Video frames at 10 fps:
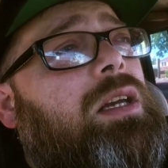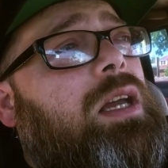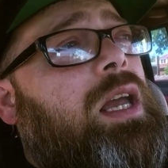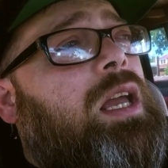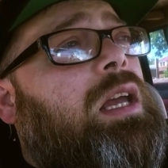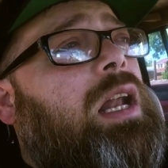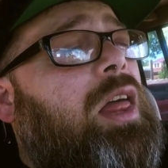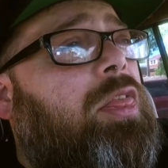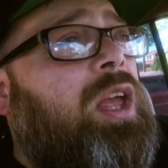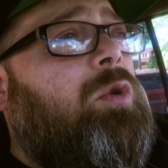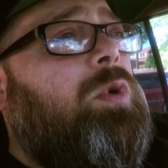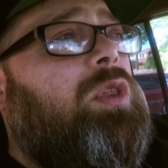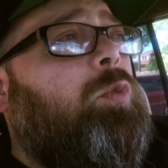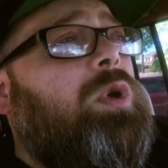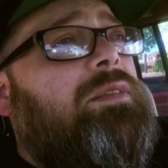And I think with
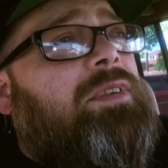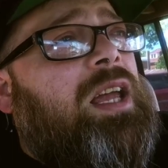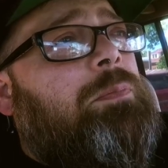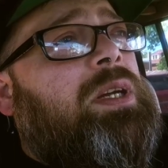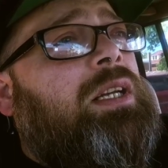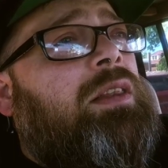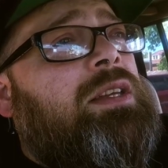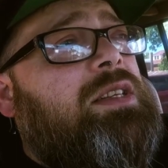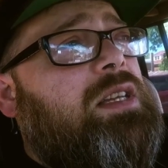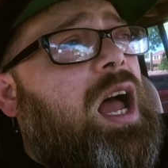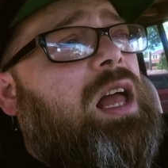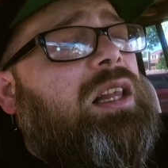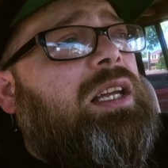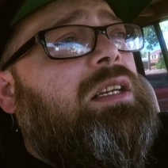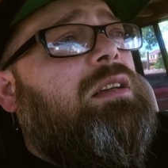the revamping and the
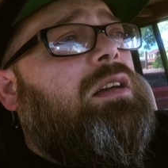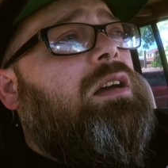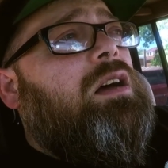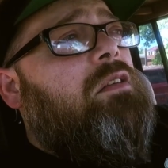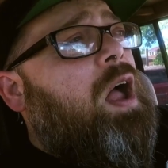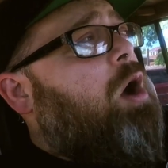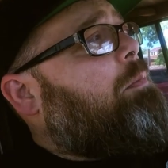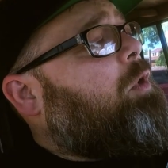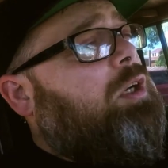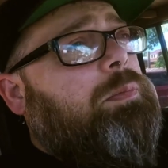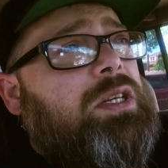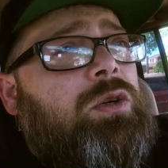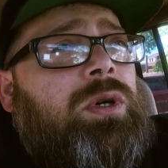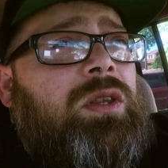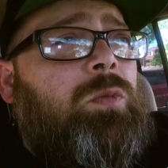styling of how I'm going to be
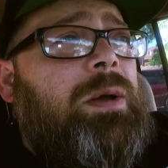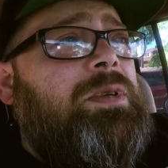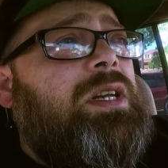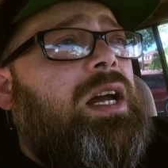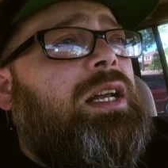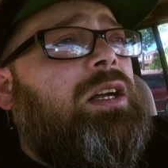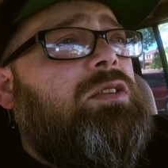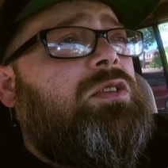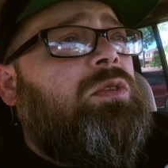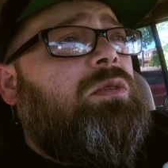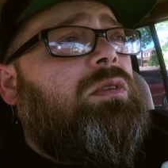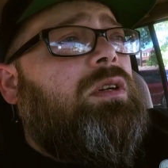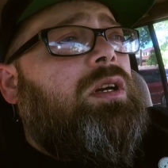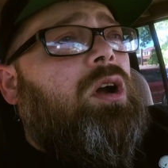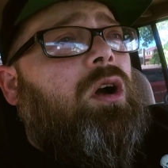doing the website here soon,
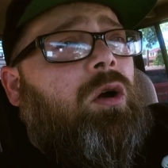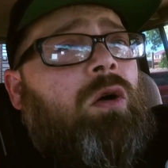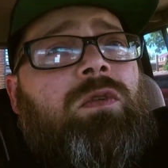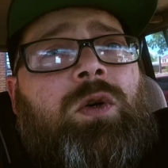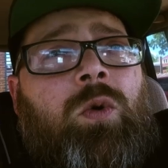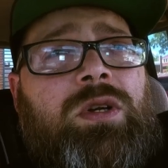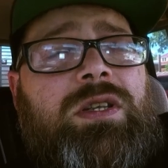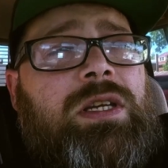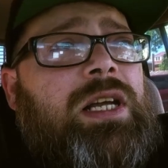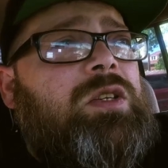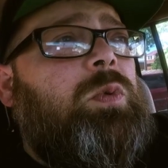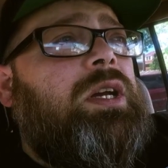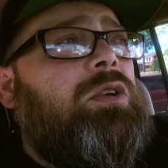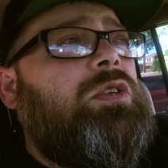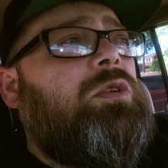or over the course of the next week
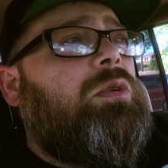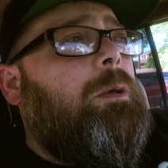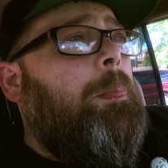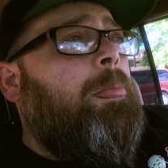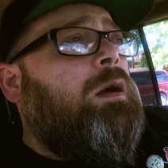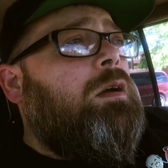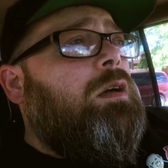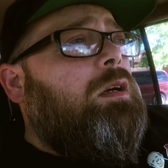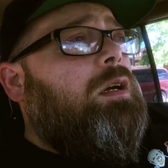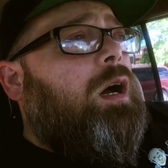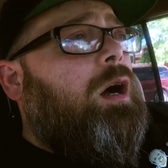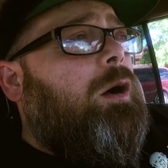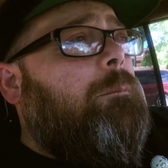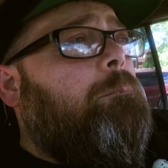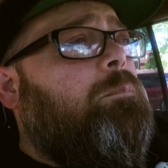or two,
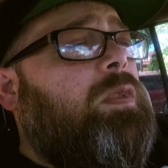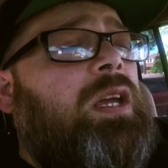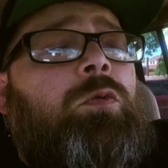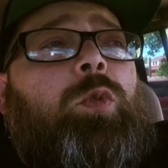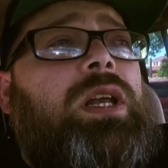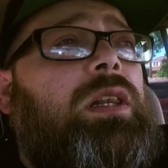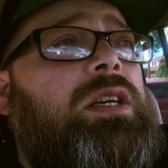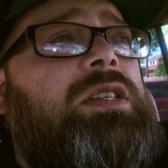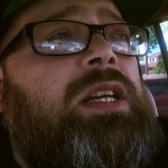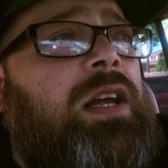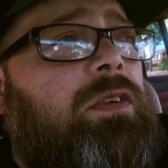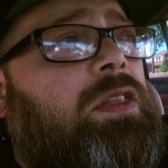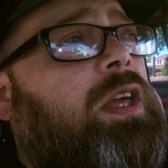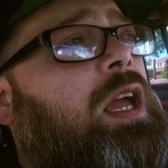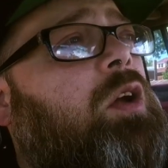and relisting
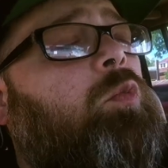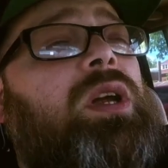everything,